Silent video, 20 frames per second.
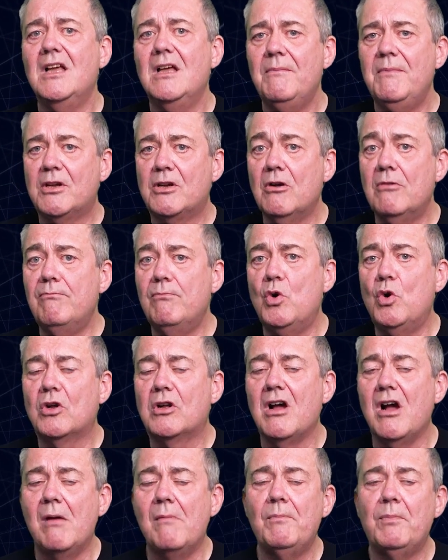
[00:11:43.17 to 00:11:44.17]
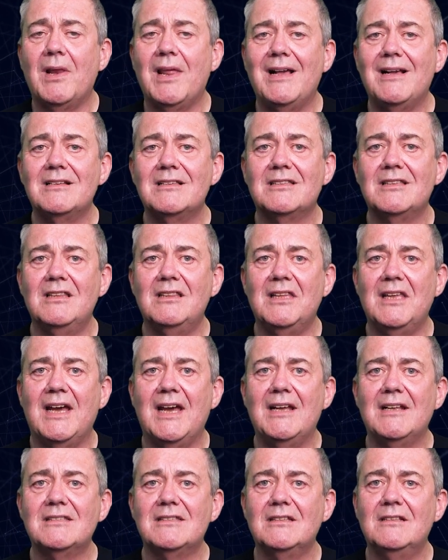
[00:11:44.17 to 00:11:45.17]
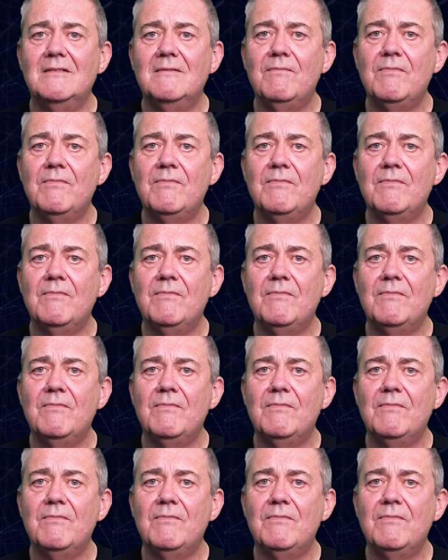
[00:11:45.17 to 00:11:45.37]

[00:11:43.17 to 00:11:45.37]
become more complex than that,